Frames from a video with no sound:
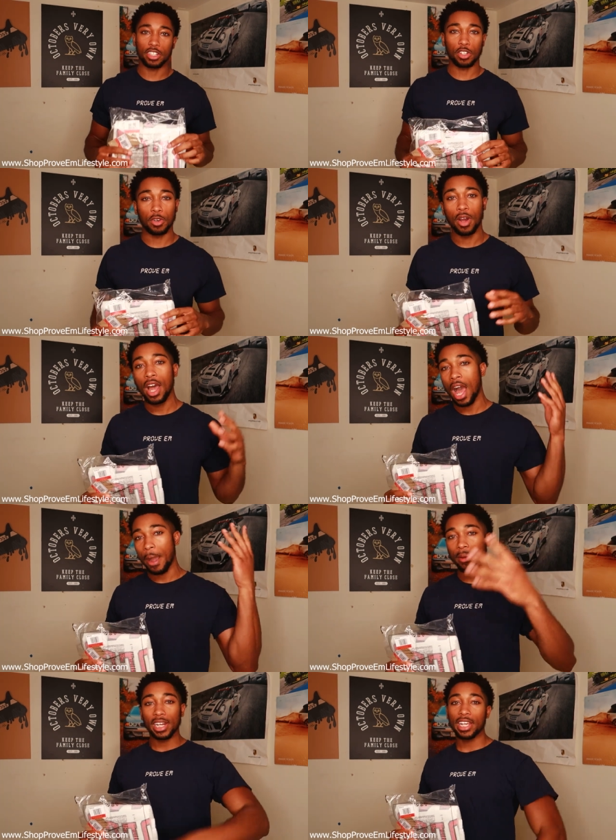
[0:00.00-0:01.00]
So
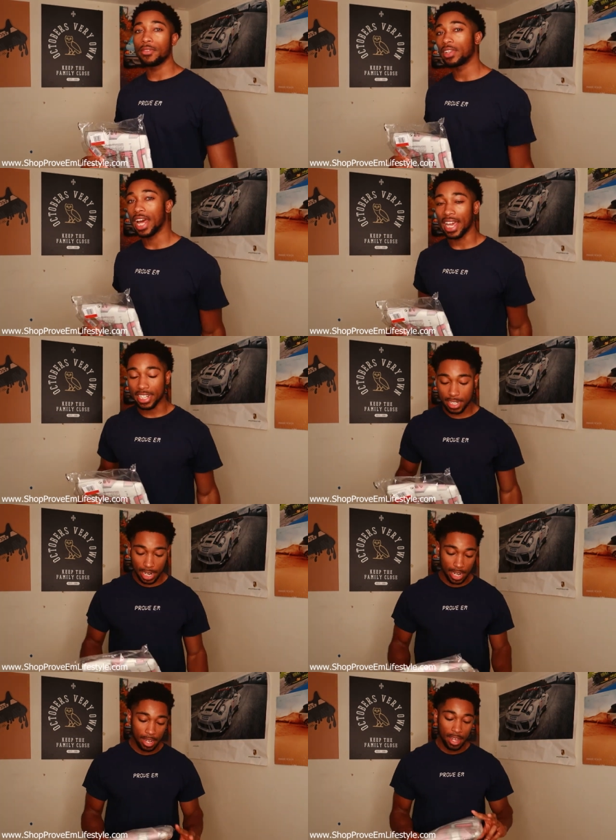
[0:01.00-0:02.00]
I'm gonna give you that
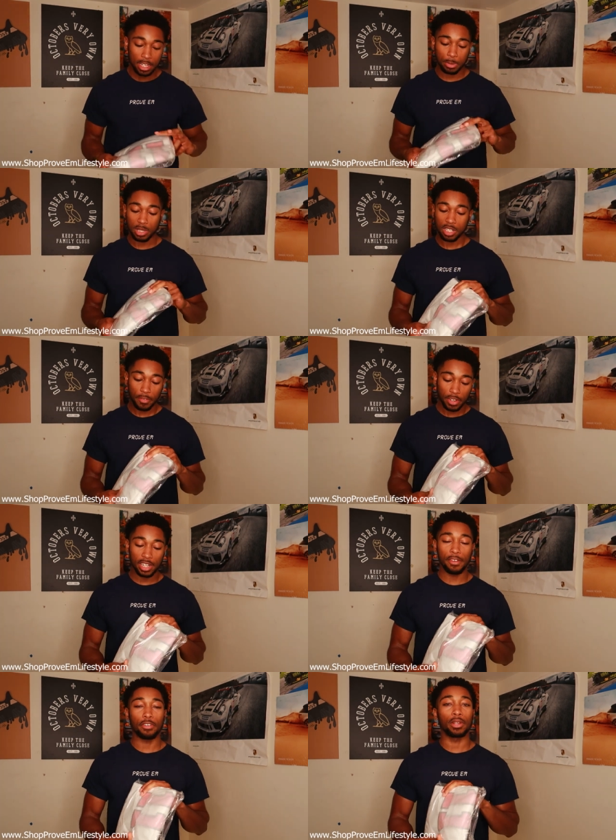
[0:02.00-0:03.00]
insight
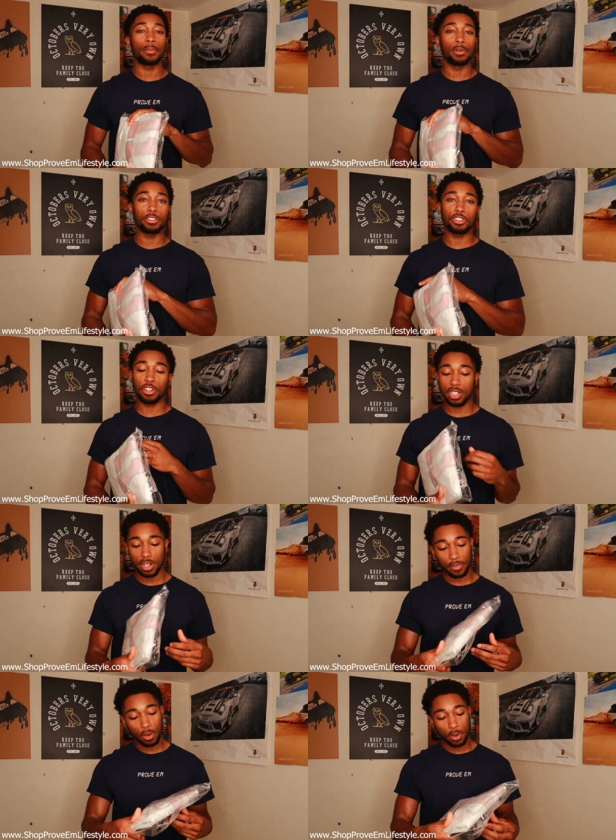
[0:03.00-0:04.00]
specifically for the Bulls
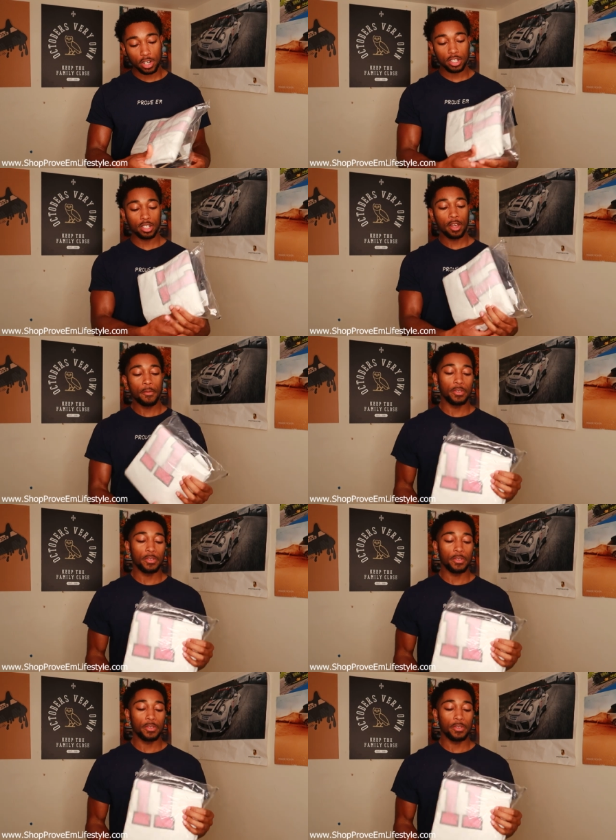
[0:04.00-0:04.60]
jersey, of course.